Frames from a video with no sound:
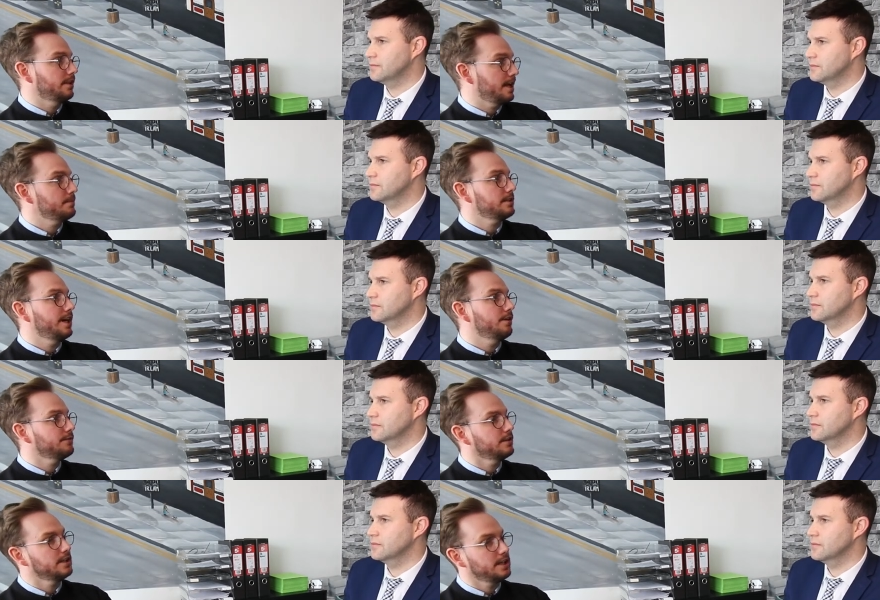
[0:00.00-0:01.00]
Speaker 1: like
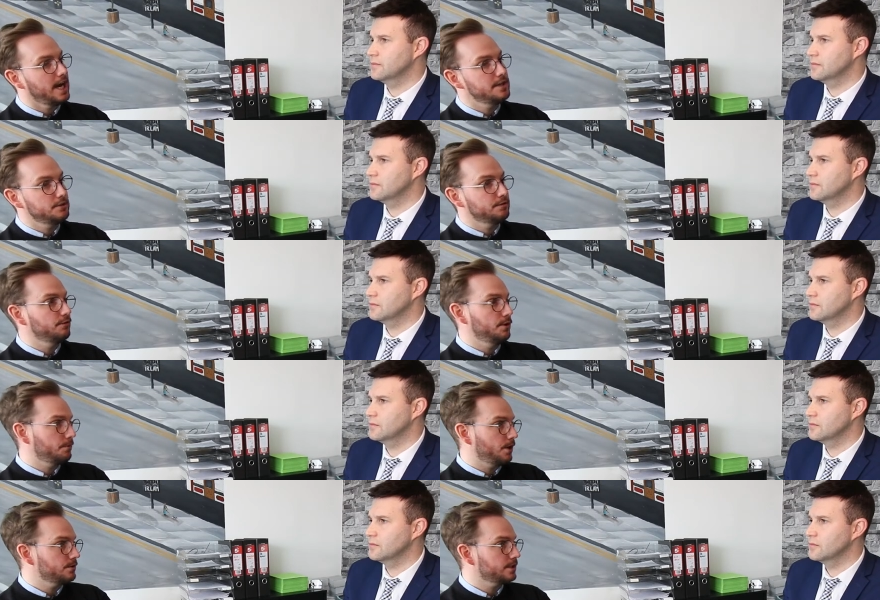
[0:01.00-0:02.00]
myself, and guide you through the
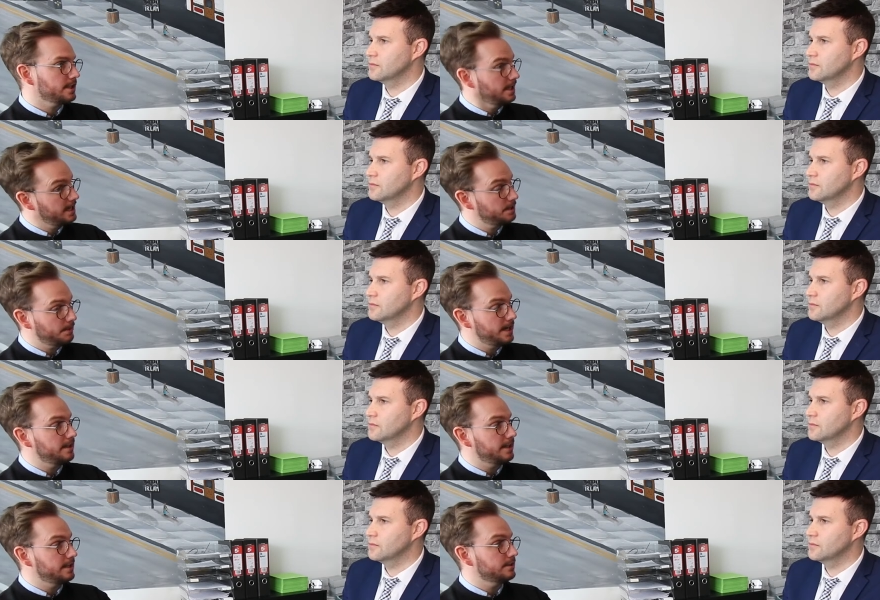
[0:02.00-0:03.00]
process and
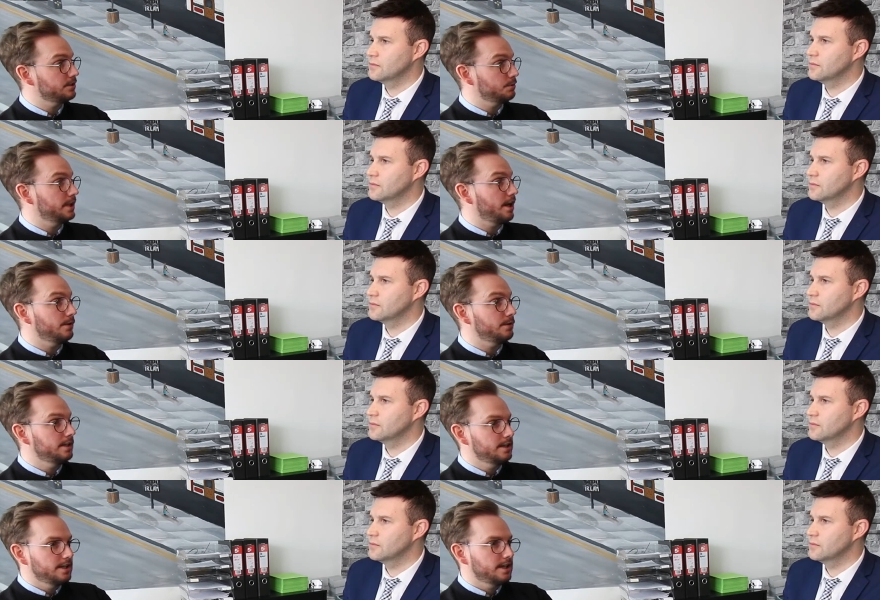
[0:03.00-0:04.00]
explain things as we go
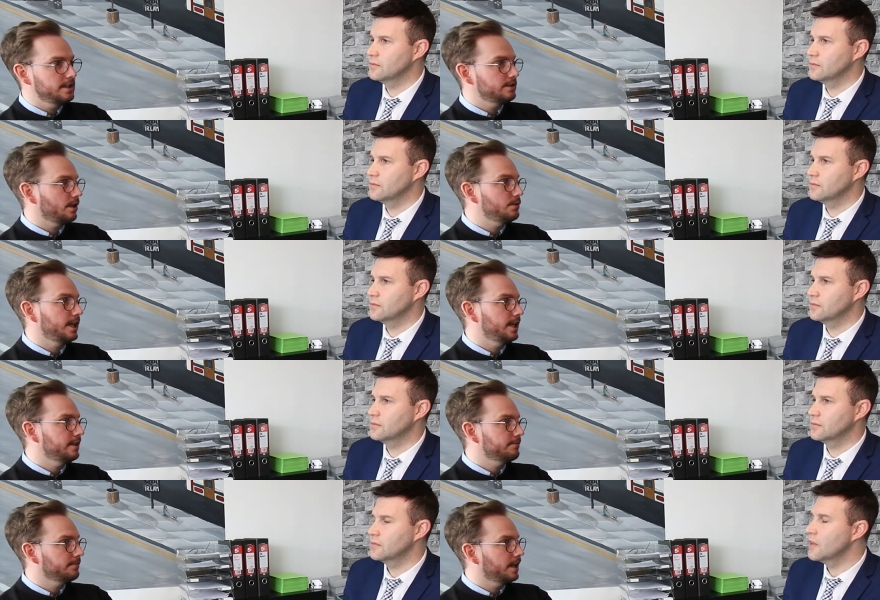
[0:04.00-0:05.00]
is so
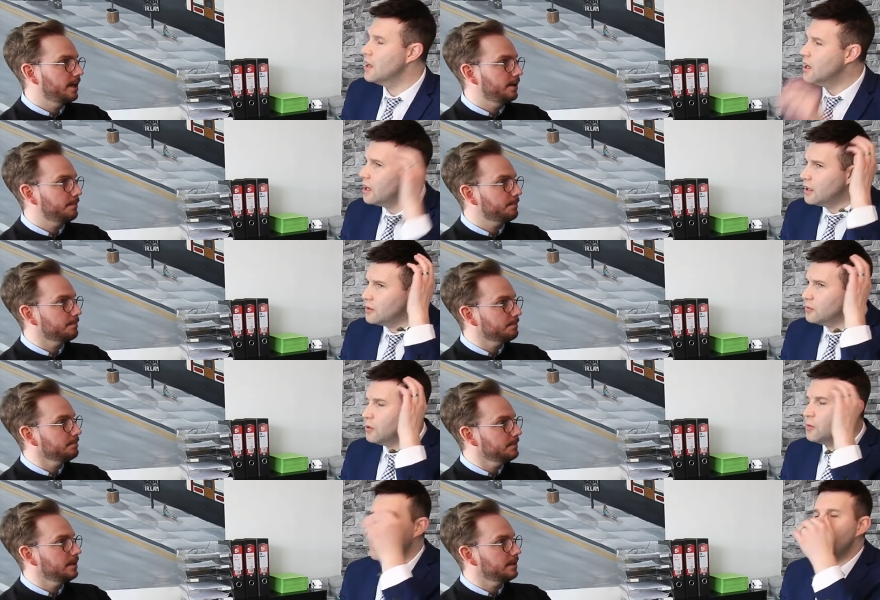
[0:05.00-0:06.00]
key.
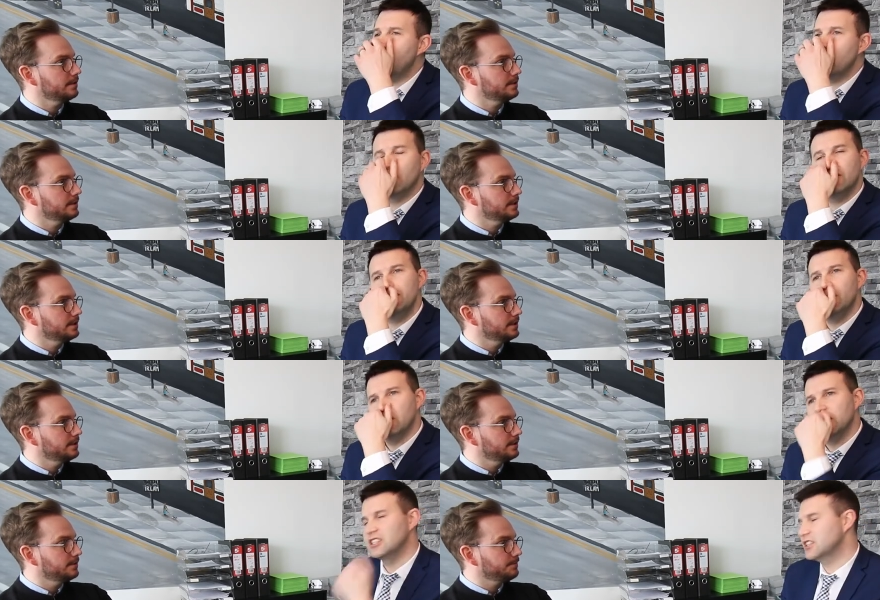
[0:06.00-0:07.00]
Speaker 2: What about
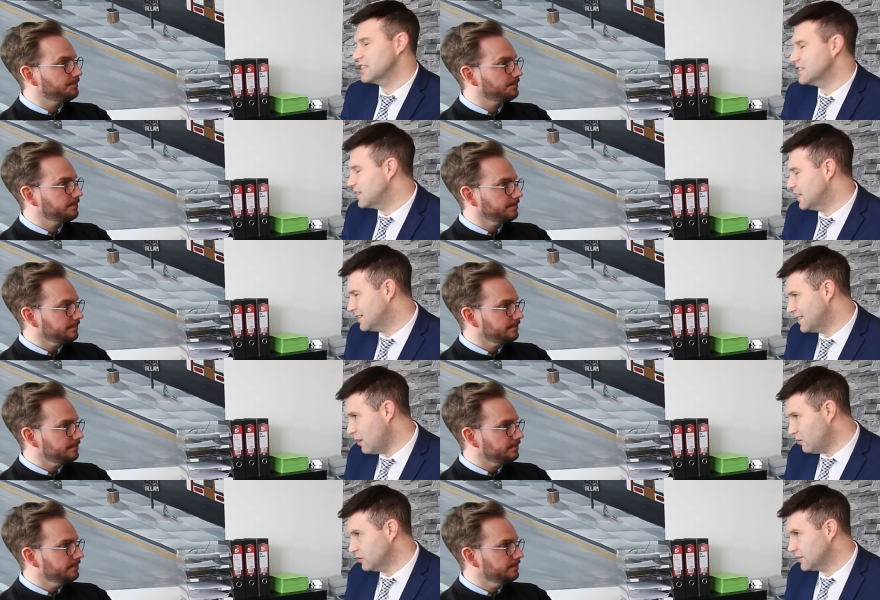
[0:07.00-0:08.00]
remortgages? Is
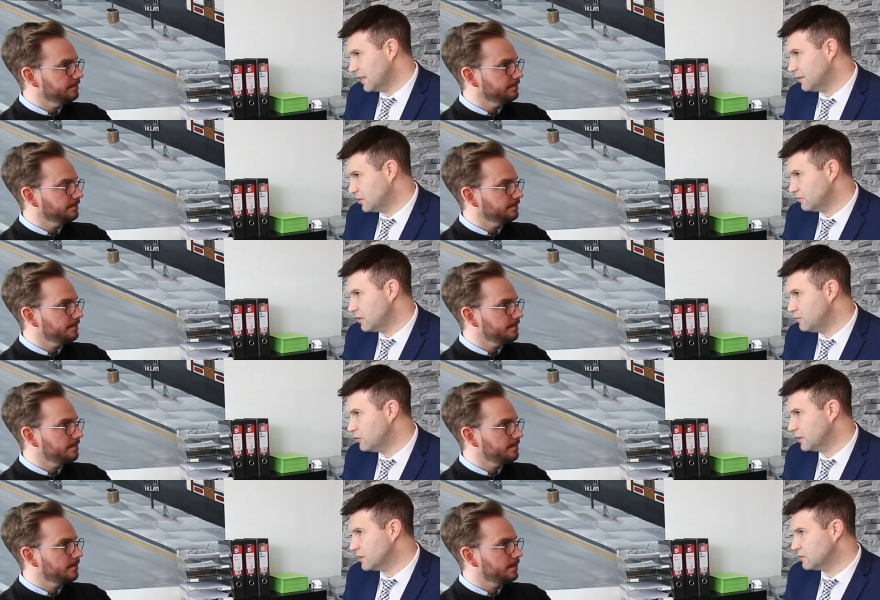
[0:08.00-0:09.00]
now a good time to
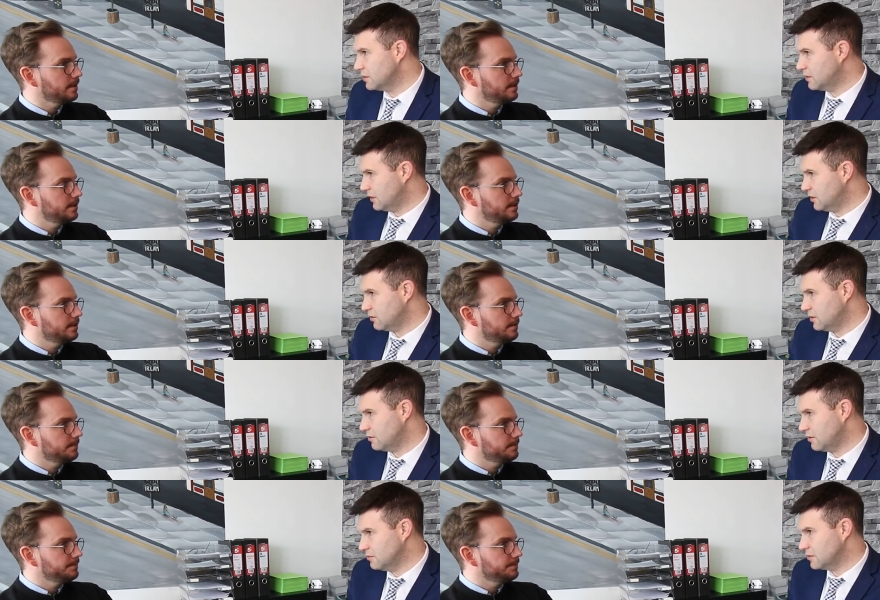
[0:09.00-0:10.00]
remortgage with
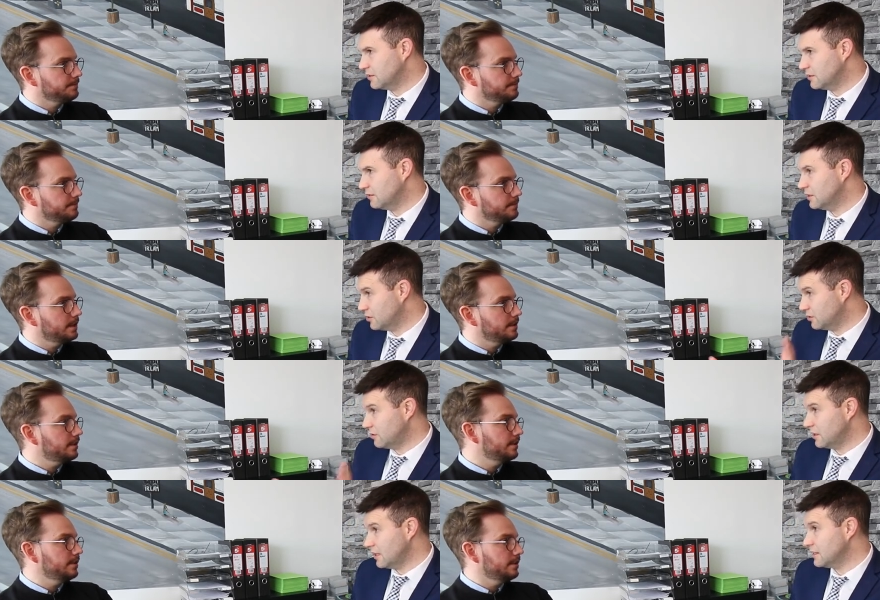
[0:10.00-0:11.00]
interest rates
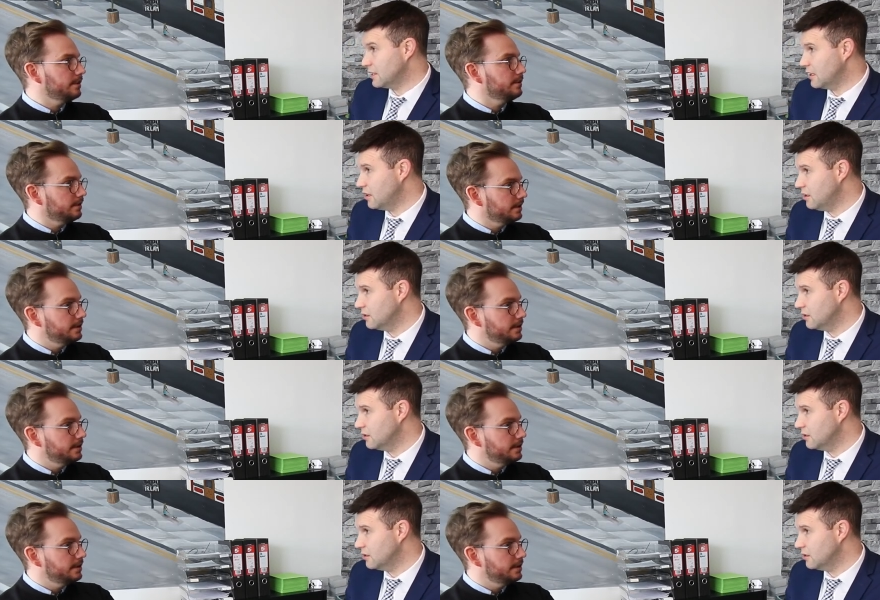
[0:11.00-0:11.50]
as they are?